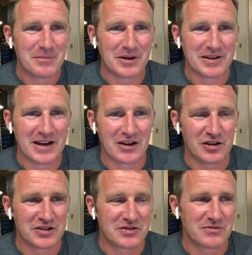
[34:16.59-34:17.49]
But yeah,
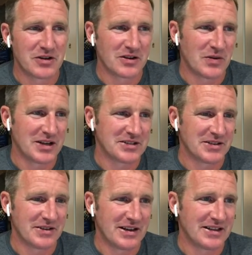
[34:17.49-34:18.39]
good good
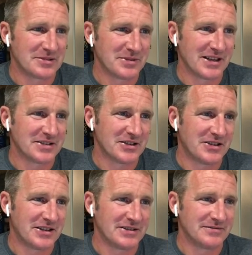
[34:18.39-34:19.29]
question, uh, Splanza
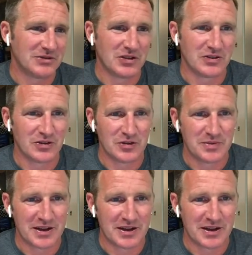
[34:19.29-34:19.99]
on YouTube.